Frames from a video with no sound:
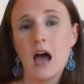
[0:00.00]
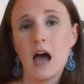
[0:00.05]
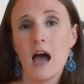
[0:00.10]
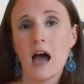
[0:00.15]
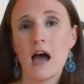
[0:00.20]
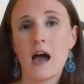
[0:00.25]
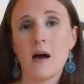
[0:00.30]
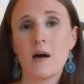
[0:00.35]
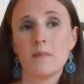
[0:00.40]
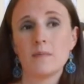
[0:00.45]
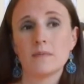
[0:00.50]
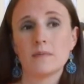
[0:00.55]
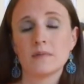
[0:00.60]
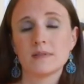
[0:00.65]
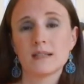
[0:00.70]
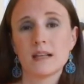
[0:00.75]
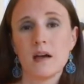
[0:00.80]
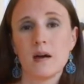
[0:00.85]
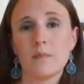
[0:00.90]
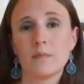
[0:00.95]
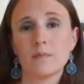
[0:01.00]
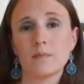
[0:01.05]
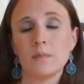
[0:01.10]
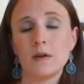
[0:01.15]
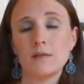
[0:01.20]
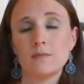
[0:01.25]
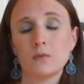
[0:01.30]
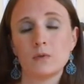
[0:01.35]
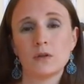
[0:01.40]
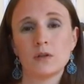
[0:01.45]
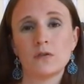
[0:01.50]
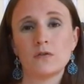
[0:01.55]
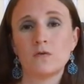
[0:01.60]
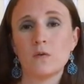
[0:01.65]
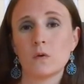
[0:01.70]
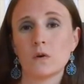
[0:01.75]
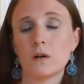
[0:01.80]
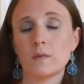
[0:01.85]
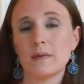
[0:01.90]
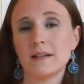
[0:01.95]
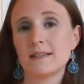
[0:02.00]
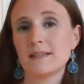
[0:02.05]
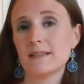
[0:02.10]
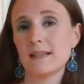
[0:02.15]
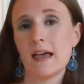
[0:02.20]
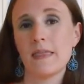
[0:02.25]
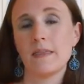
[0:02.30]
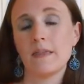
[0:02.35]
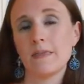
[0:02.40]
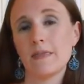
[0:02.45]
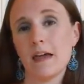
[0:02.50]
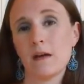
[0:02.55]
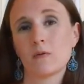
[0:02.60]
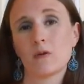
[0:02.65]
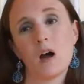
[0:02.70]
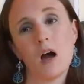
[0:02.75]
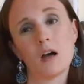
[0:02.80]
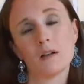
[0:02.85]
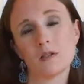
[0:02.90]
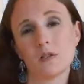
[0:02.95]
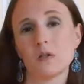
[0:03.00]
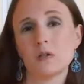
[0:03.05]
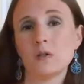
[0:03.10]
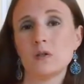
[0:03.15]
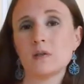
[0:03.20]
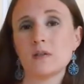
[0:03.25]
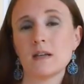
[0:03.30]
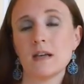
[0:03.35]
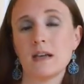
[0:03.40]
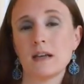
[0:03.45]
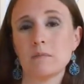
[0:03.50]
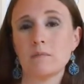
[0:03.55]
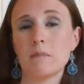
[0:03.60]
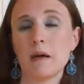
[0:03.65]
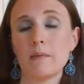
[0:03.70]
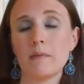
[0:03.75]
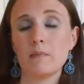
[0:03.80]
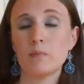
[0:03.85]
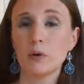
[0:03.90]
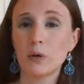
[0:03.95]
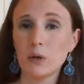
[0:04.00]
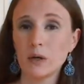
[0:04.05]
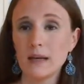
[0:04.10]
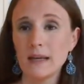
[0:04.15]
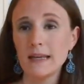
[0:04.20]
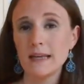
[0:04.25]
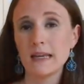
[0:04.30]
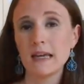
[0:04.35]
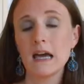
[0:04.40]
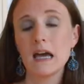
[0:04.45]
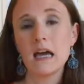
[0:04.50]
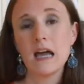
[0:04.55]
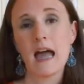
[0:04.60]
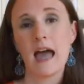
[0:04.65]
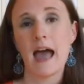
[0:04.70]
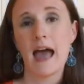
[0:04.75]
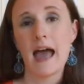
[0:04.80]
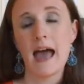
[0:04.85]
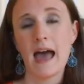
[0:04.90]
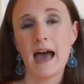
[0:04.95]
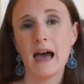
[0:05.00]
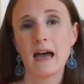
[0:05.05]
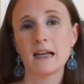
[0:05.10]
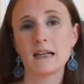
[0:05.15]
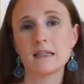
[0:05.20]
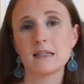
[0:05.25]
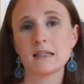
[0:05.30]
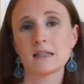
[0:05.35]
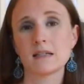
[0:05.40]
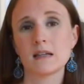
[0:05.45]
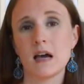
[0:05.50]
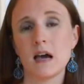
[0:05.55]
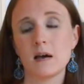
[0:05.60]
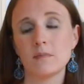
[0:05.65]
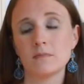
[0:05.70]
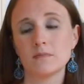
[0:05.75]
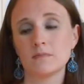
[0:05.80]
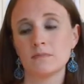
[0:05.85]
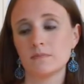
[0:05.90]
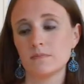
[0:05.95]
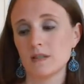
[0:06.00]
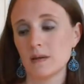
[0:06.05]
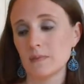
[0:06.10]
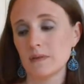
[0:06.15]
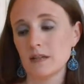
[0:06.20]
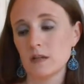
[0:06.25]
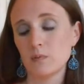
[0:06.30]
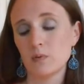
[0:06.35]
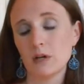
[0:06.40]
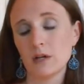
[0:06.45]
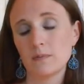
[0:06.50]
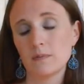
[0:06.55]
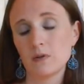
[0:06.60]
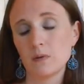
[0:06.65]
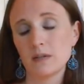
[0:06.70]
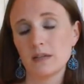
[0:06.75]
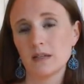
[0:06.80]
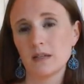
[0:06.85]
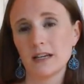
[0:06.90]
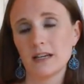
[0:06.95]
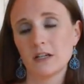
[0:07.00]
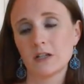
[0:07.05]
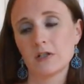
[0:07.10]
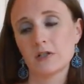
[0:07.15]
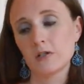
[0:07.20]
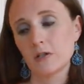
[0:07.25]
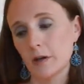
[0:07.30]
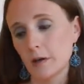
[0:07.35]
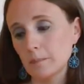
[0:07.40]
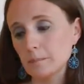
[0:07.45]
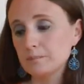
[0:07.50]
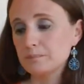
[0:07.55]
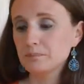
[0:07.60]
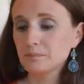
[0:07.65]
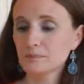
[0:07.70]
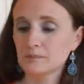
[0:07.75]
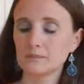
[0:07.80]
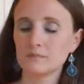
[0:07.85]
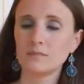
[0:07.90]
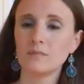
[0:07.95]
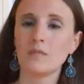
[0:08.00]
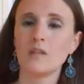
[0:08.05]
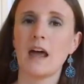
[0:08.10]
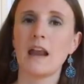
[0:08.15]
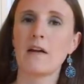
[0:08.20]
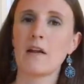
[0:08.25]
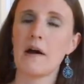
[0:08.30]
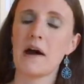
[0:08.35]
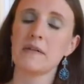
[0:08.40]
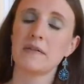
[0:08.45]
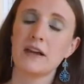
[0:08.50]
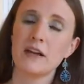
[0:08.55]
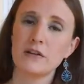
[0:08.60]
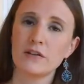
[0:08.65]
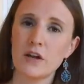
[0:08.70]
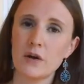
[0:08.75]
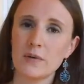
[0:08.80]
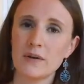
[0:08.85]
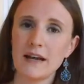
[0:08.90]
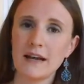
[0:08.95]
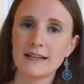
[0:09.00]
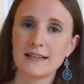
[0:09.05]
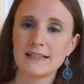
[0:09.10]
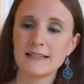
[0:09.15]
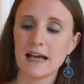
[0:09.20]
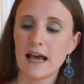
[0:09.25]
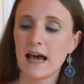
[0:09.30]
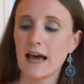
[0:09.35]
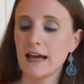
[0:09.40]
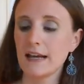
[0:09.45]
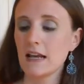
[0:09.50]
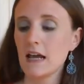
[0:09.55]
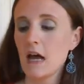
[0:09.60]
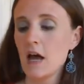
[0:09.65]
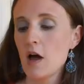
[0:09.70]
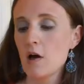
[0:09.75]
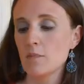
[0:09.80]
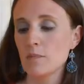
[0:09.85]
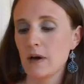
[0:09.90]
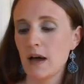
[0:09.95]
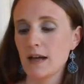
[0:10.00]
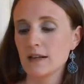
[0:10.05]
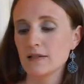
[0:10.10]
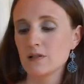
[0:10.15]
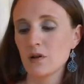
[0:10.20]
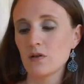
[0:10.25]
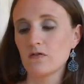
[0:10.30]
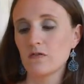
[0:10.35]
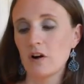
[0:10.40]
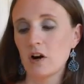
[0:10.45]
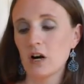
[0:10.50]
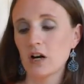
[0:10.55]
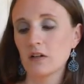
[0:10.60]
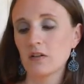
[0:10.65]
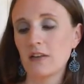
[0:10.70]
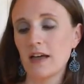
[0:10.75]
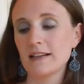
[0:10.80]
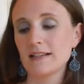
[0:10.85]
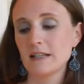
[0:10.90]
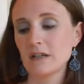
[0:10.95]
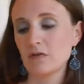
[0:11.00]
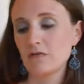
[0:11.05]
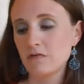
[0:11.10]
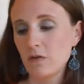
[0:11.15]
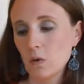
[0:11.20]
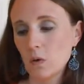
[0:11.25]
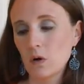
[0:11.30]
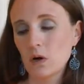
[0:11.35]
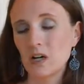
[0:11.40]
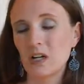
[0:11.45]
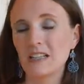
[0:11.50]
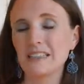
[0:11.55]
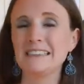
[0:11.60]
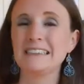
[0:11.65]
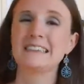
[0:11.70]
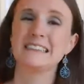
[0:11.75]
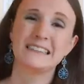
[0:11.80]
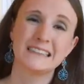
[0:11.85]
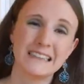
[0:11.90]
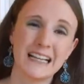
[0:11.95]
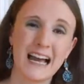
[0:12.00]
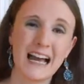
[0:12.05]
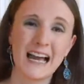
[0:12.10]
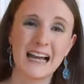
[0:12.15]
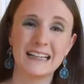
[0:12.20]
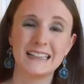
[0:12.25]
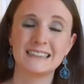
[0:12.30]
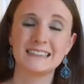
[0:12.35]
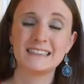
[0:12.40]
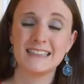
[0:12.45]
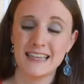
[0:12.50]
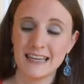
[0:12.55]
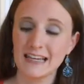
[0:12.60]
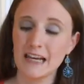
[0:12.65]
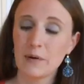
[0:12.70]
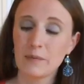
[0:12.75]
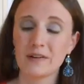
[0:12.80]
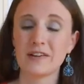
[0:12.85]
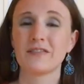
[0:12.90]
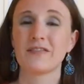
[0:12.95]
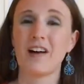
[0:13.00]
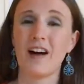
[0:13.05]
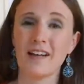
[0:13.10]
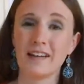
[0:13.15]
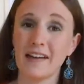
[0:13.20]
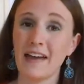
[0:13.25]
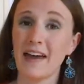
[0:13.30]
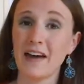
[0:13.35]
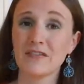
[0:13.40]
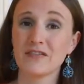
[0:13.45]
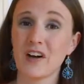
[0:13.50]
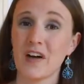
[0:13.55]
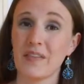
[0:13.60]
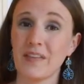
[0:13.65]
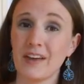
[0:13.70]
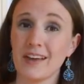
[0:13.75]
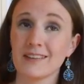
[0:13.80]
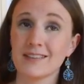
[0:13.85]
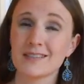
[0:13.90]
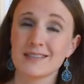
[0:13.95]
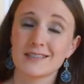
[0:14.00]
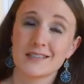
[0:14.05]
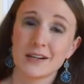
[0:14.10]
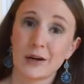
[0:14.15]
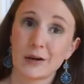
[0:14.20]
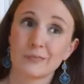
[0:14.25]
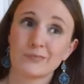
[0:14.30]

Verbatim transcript: um, some people in the forum had said that they were also using maybe pudding as um, something to put in between the layers so I don't know I'll let you know what I decide but so far lesson four I think I would have gotten an F on this so